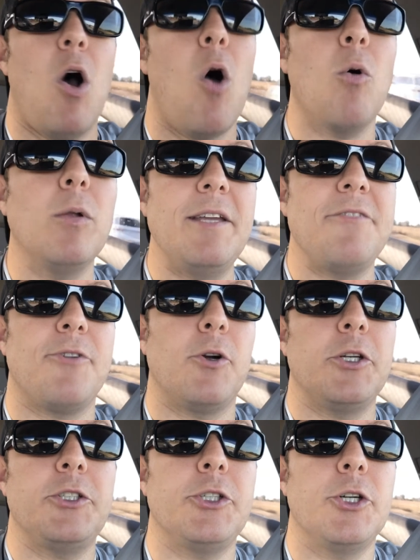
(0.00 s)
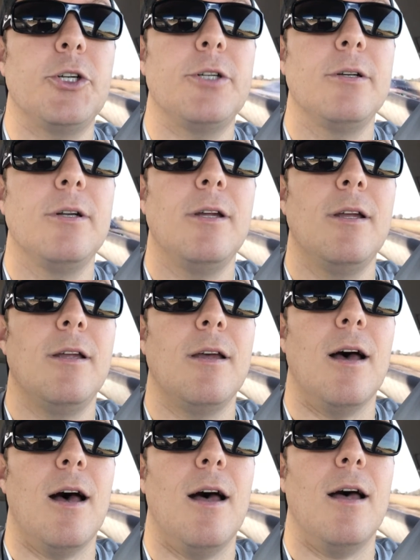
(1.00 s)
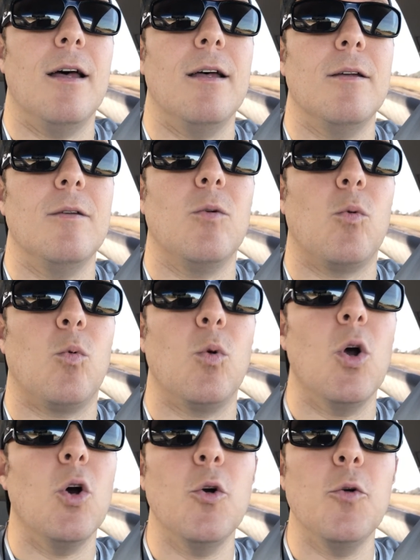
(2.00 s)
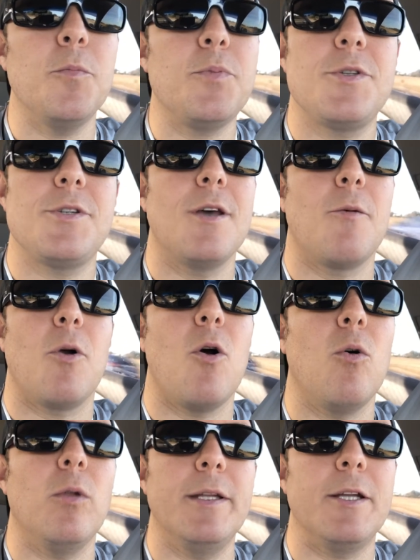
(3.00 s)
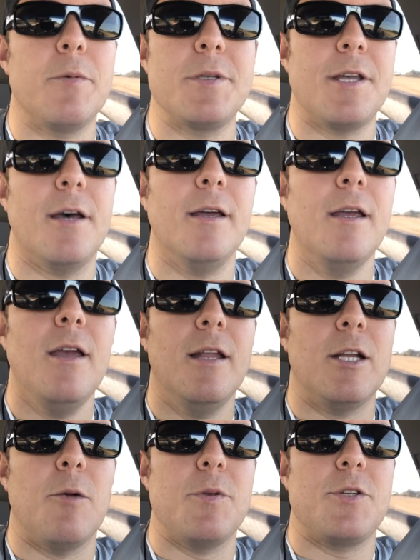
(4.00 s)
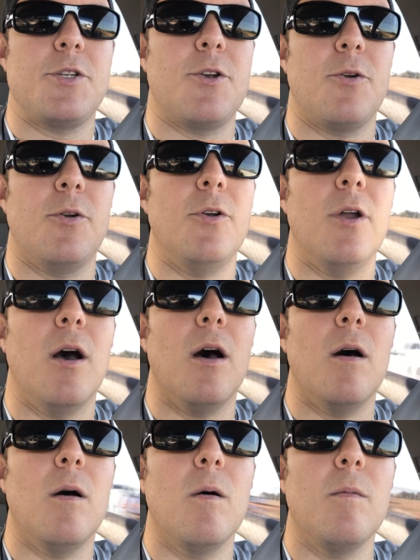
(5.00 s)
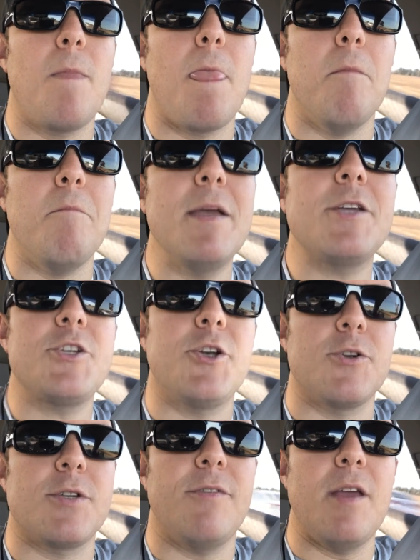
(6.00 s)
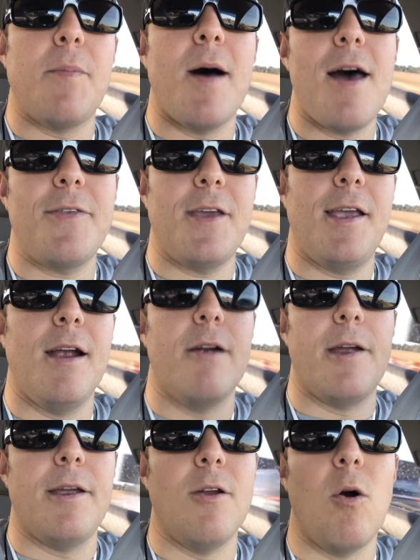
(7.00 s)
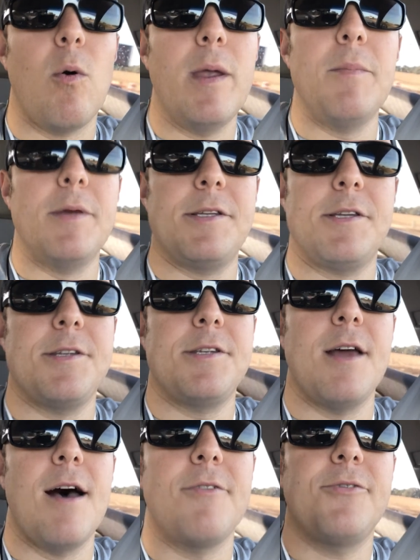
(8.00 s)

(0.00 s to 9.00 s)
holy furniture, robes that were holy. There was certain mixtures of the apothecary, ointments and stuff,